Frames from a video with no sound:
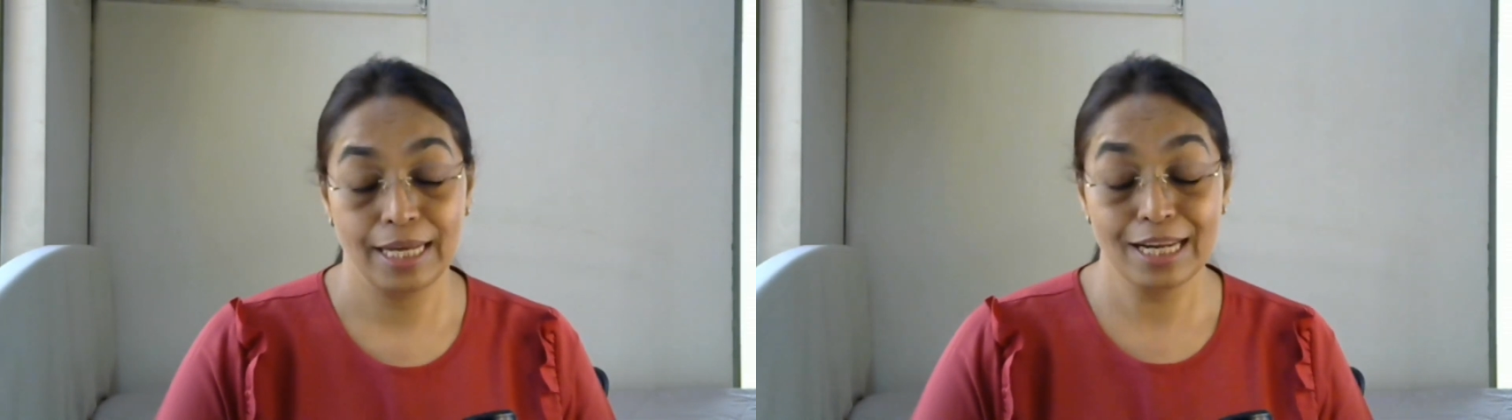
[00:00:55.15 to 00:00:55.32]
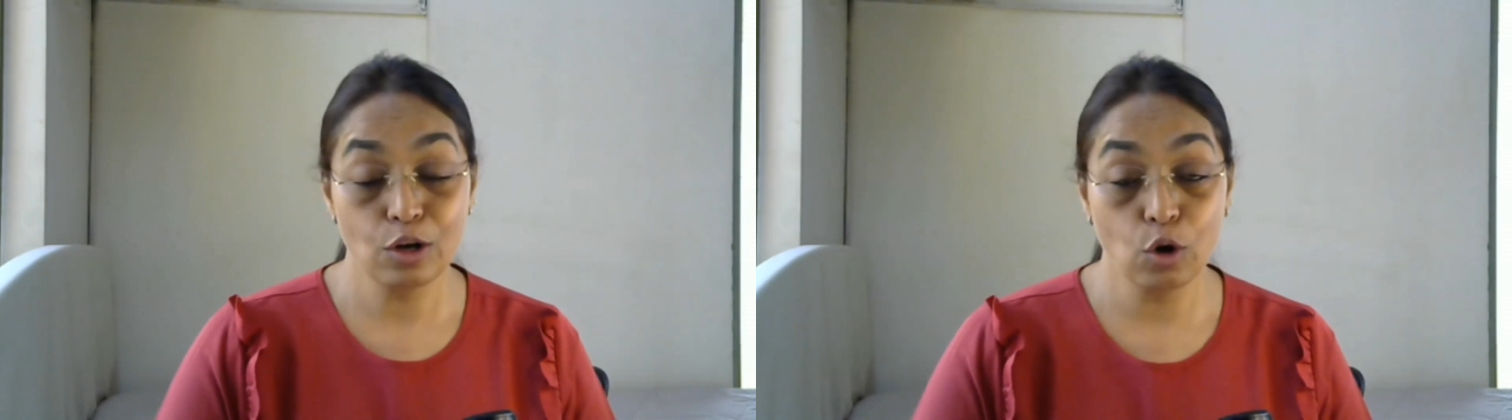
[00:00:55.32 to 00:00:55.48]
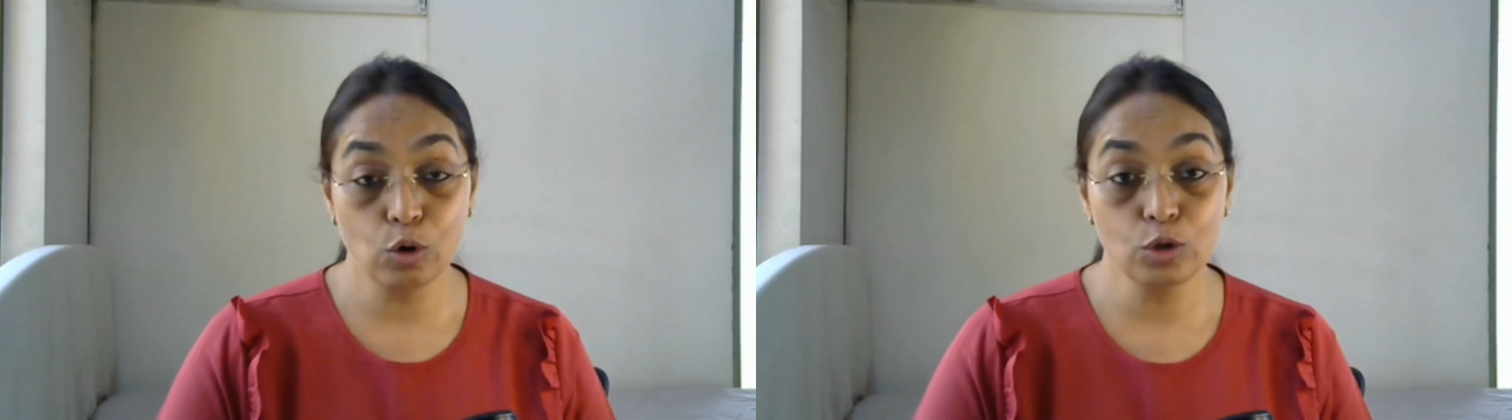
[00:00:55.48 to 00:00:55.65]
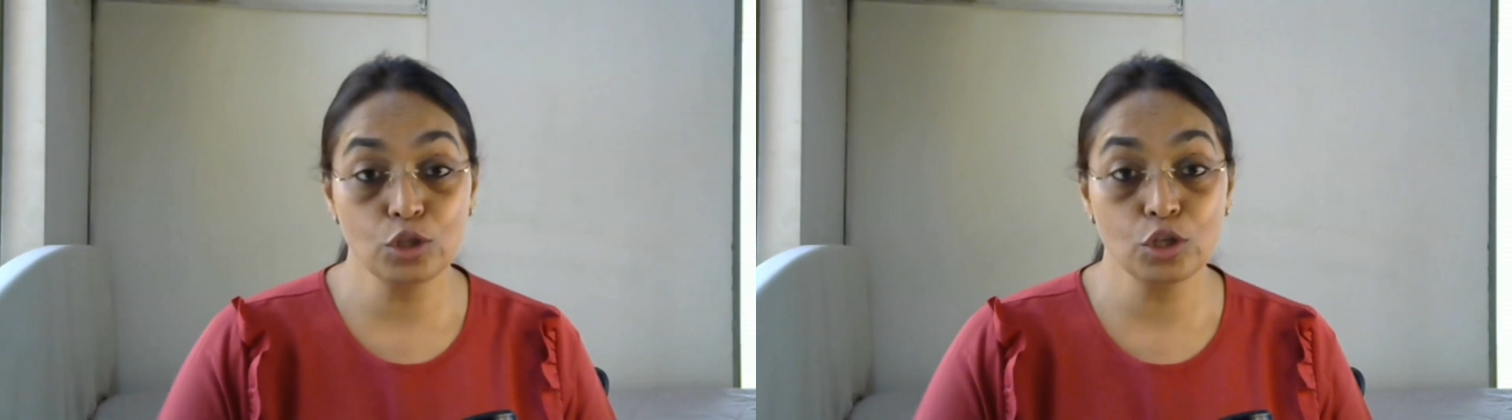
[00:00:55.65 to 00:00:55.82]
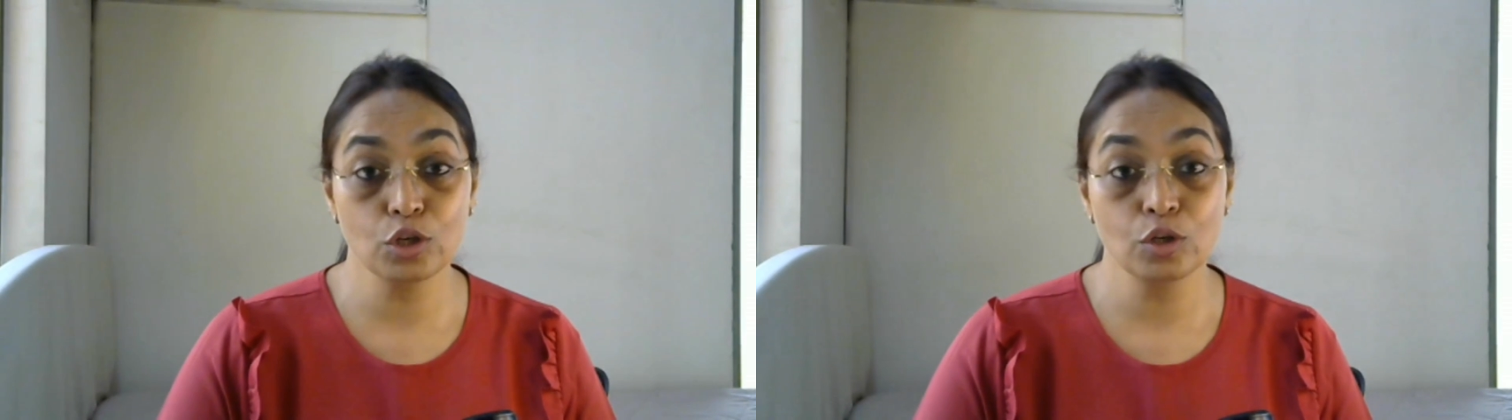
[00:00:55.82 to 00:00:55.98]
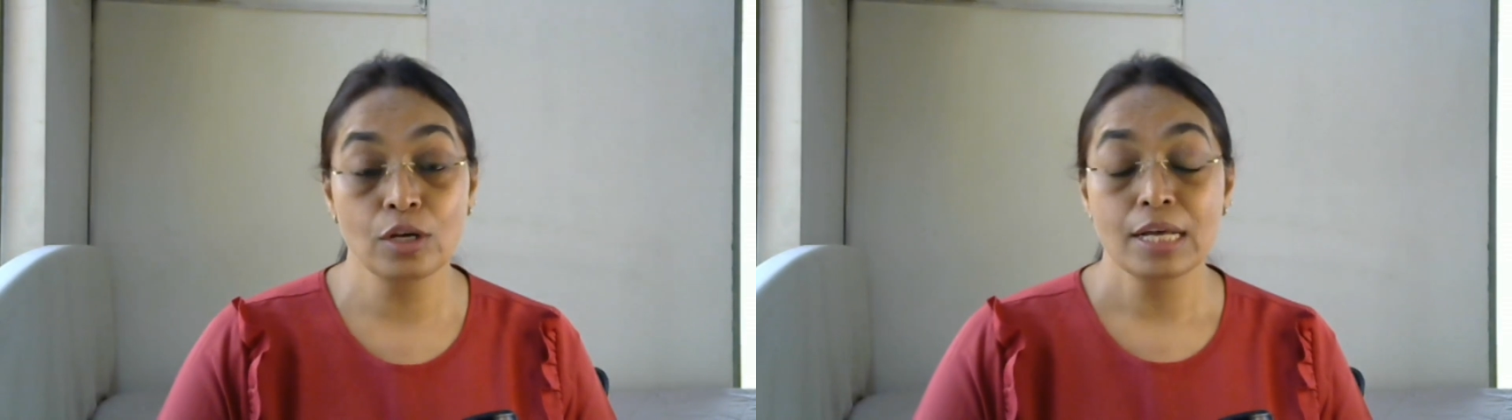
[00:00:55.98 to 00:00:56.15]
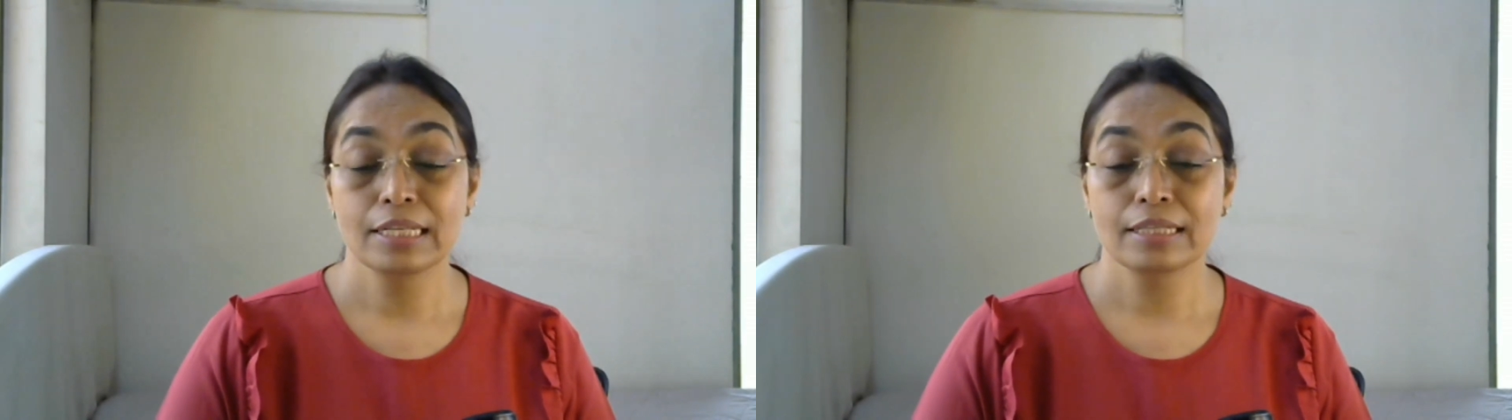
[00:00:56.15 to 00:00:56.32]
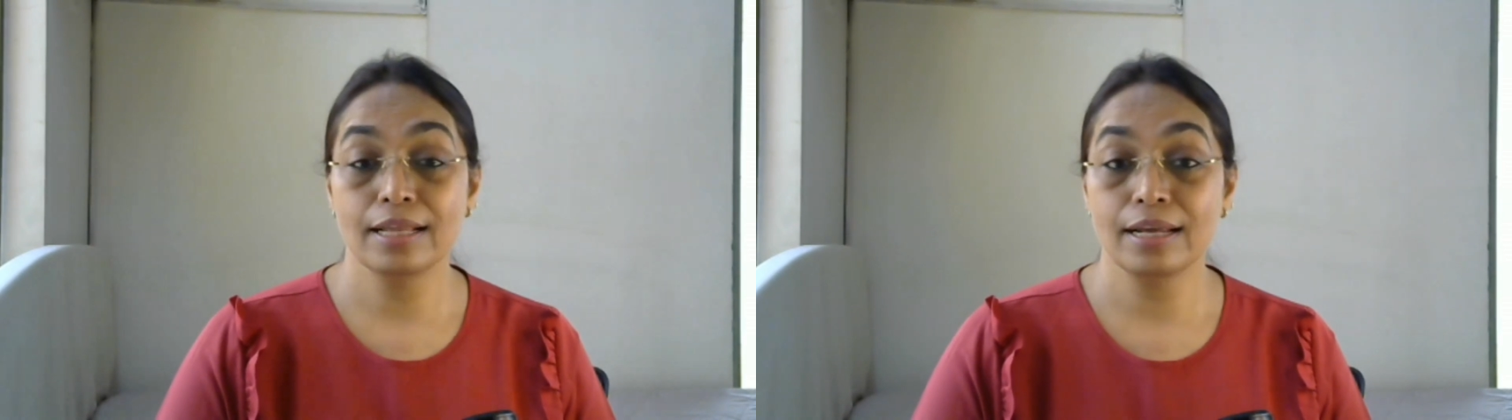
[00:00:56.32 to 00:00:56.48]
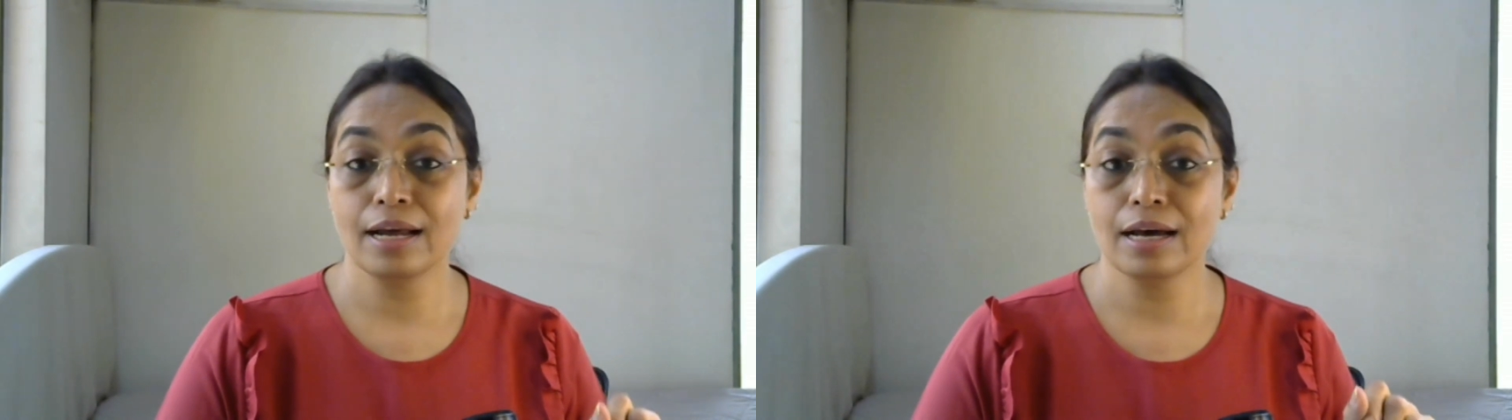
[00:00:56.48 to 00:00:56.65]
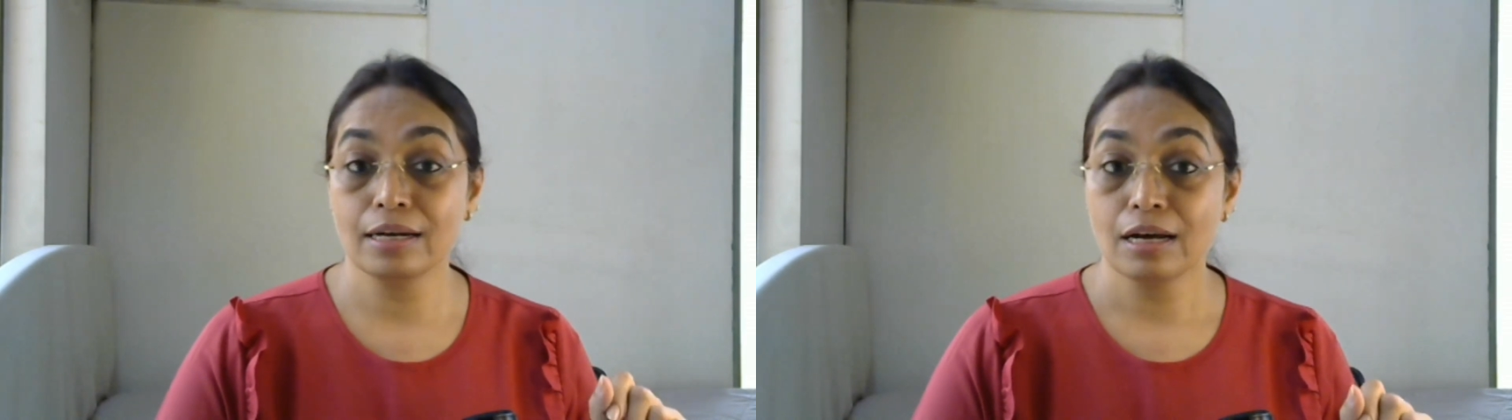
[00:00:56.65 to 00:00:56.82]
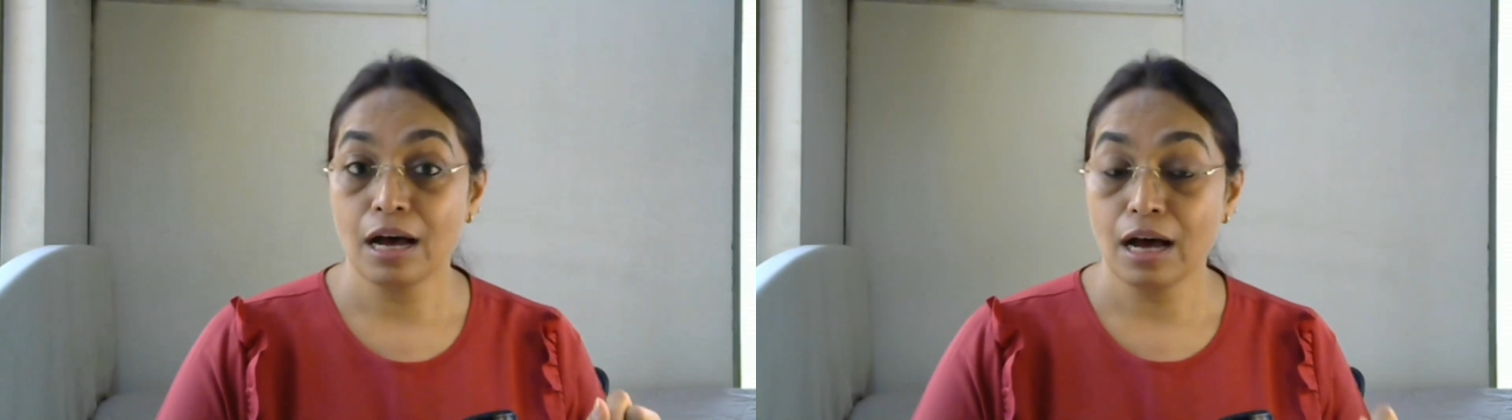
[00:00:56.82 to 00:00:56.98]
and also there are